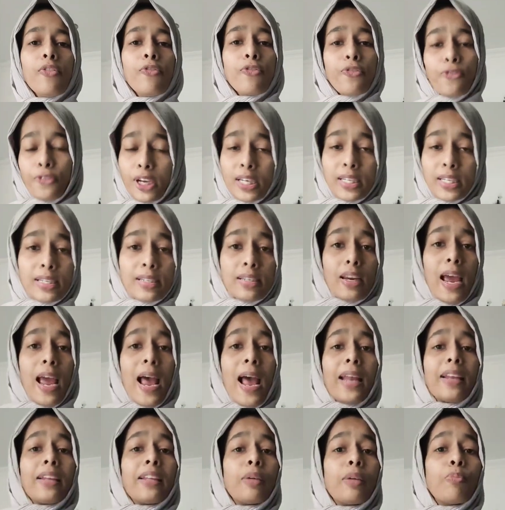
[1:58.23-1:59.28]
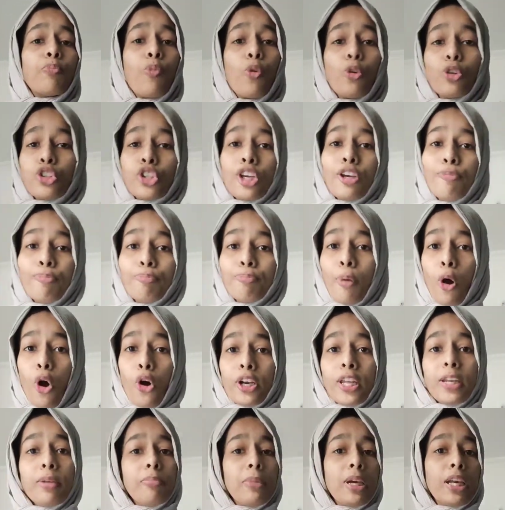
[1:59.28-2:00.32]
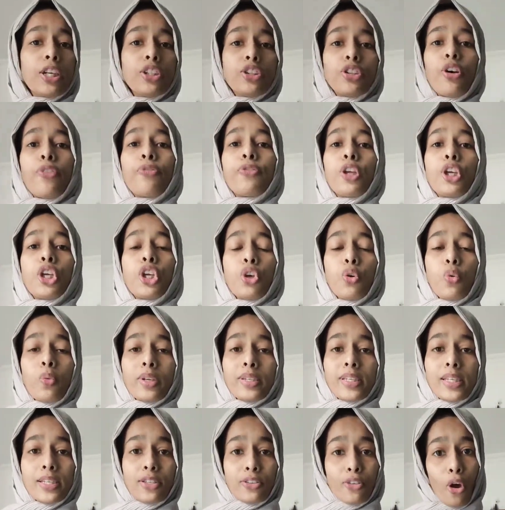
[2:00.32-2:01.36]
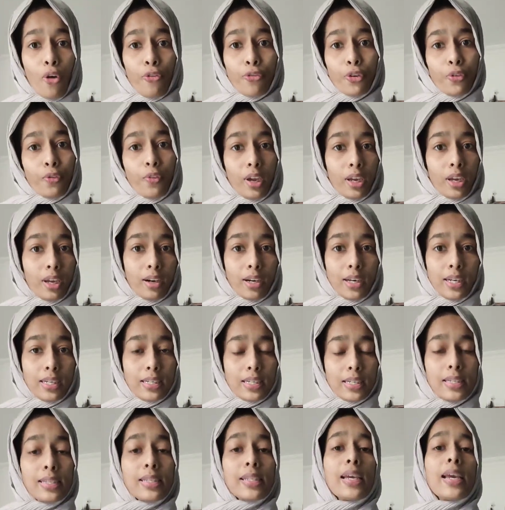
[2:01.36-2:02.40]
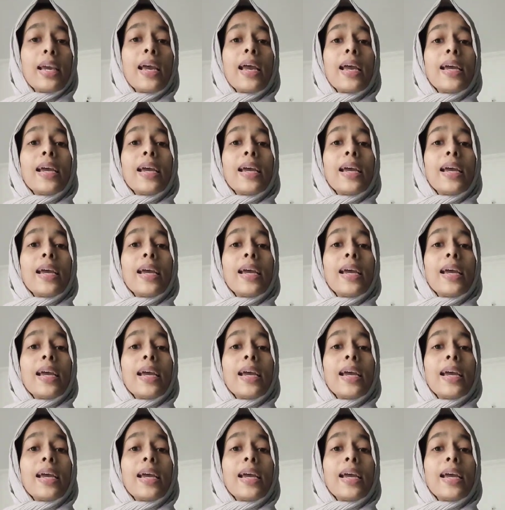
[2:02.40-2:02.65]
First and the most important merit of the Curacy software, it is